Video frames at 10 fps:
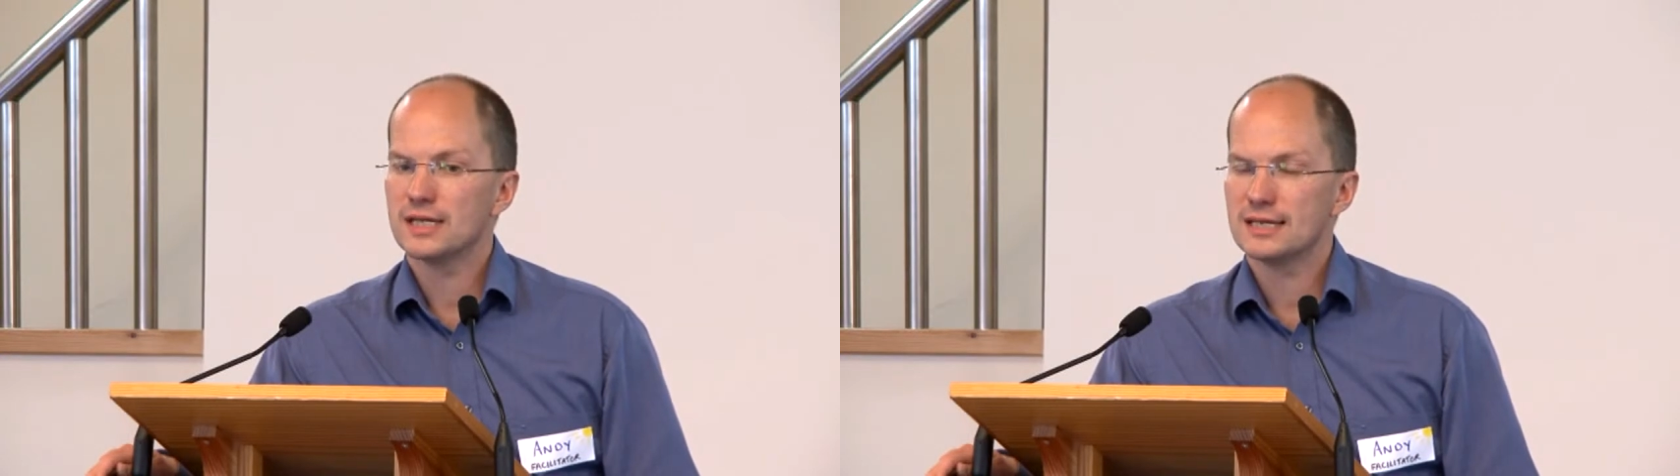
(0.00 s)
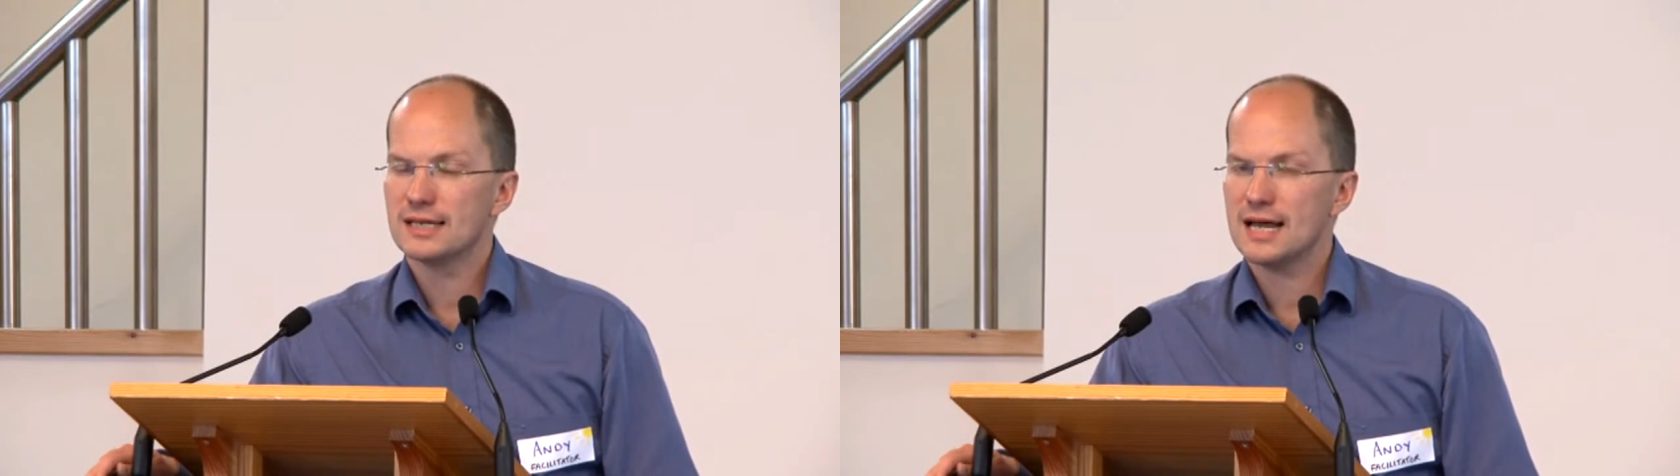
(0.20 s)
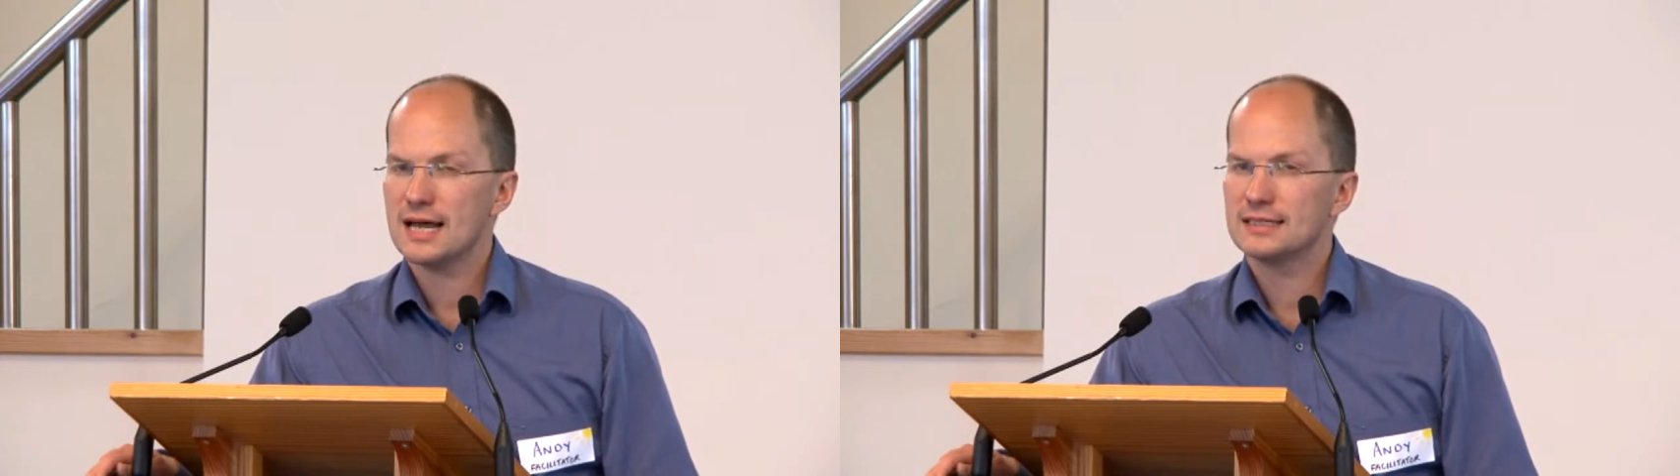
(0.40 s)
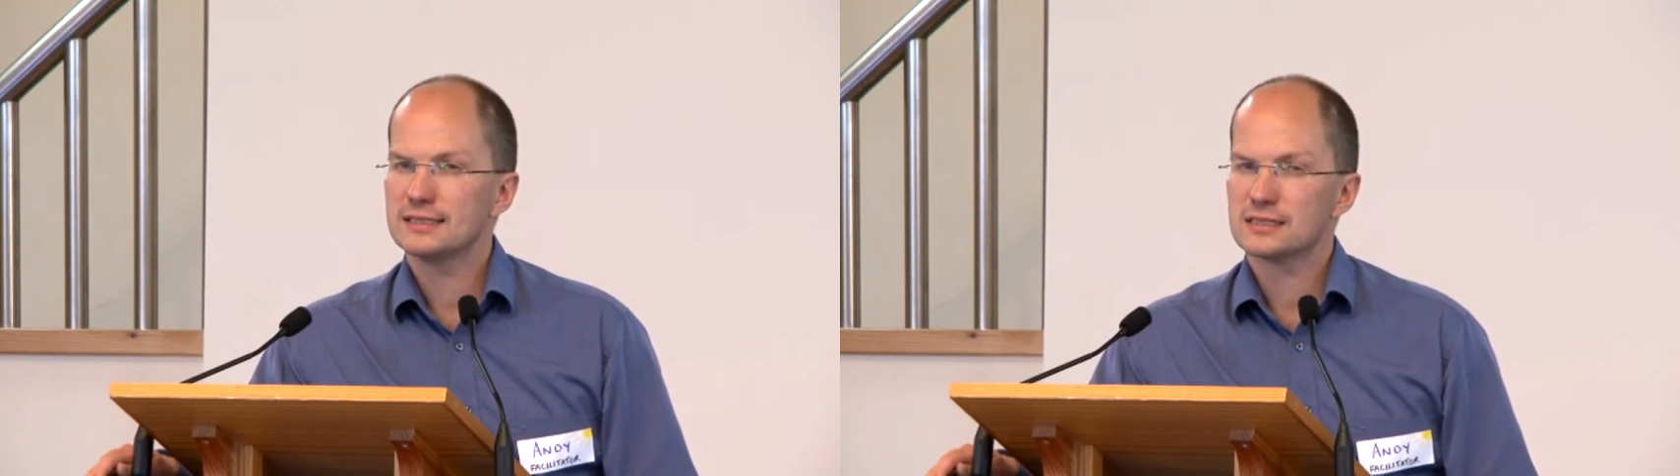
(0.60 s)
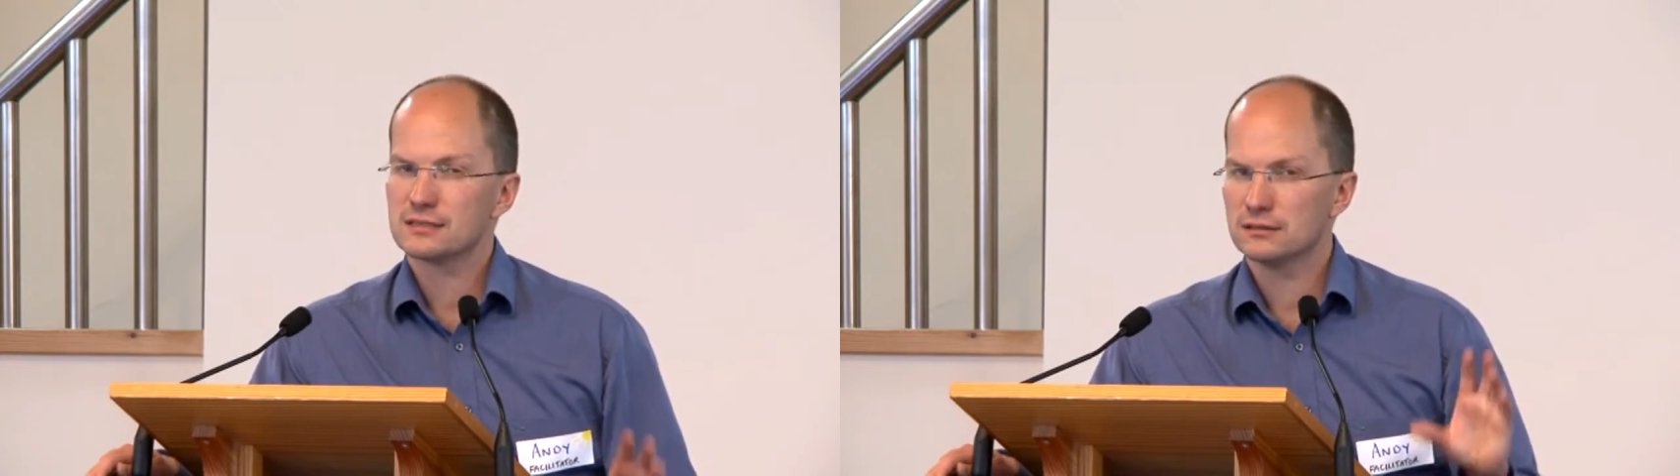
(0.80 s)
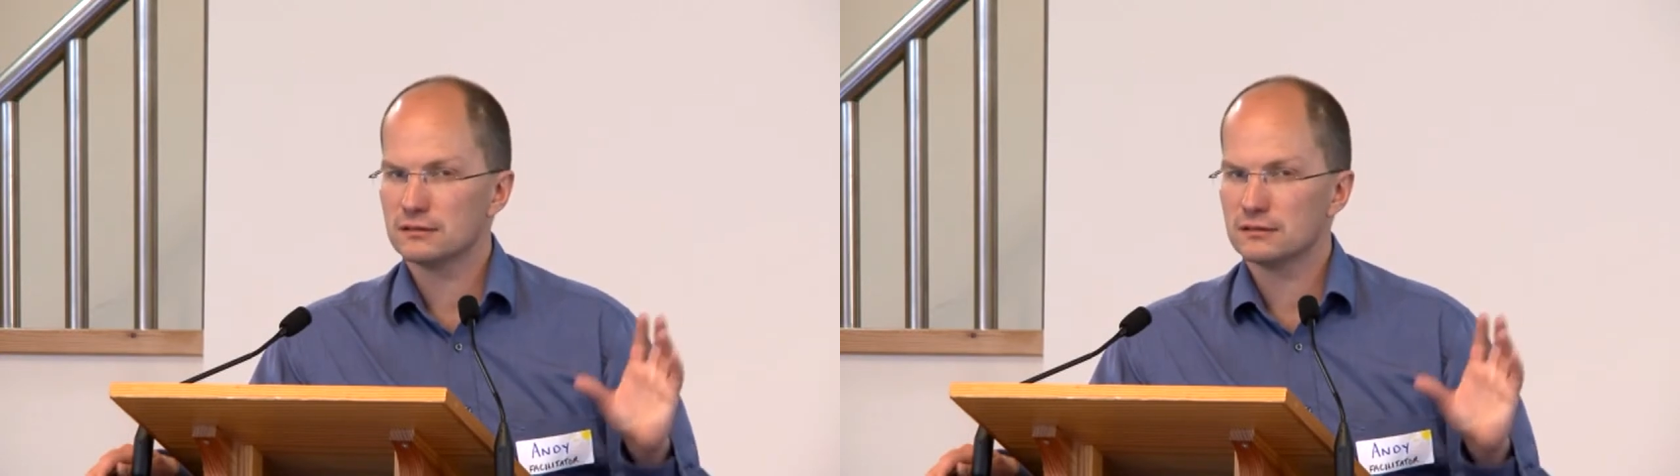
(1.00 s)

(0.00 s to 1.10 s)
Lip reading: nan's